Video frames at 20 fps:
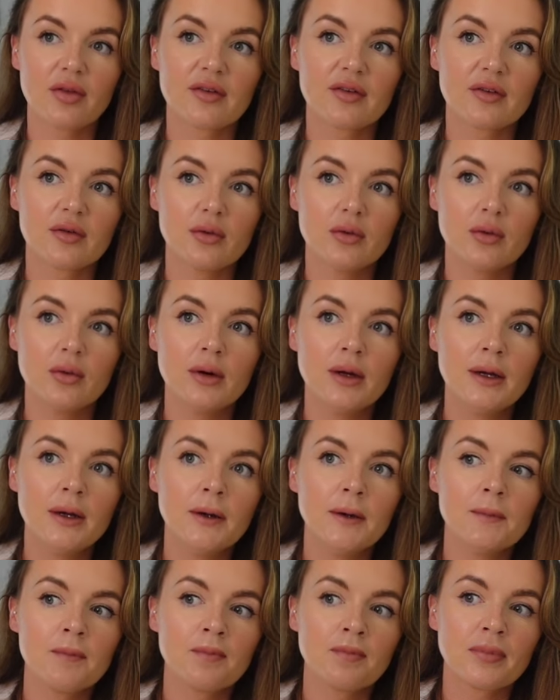So
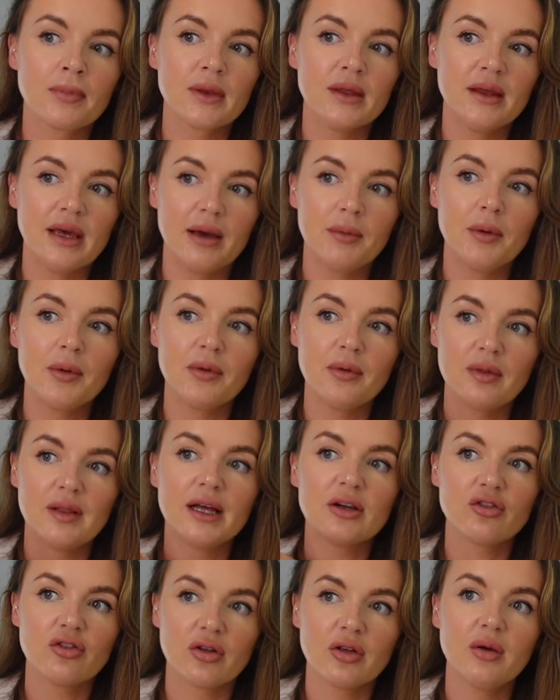yeah, we
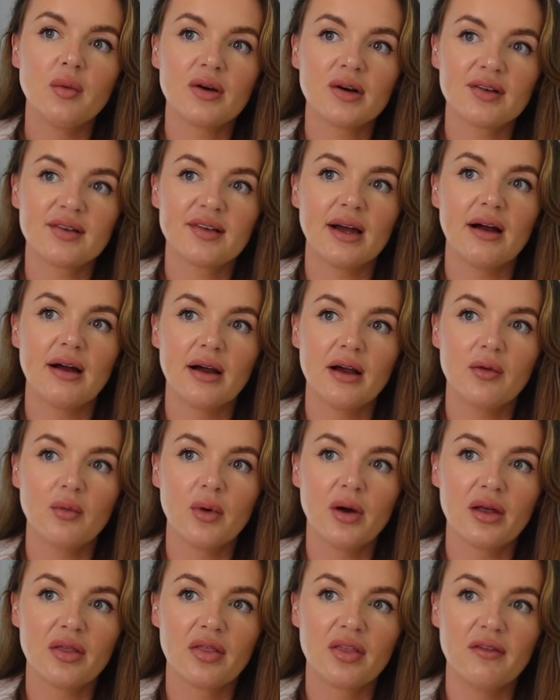literally were starting
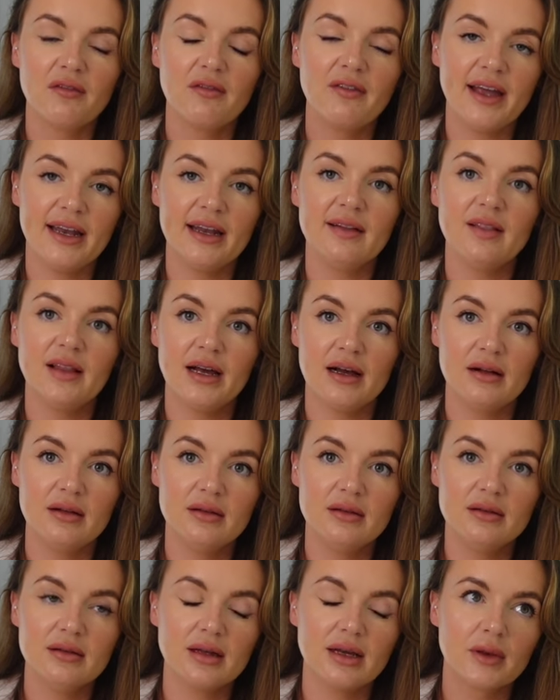with very
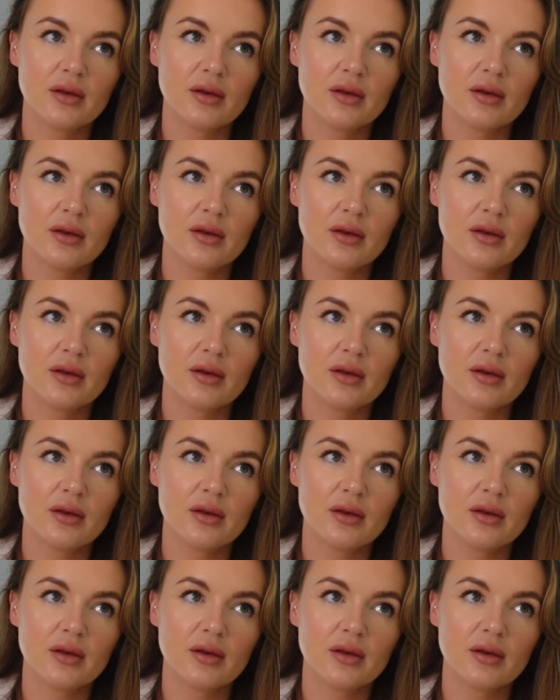little.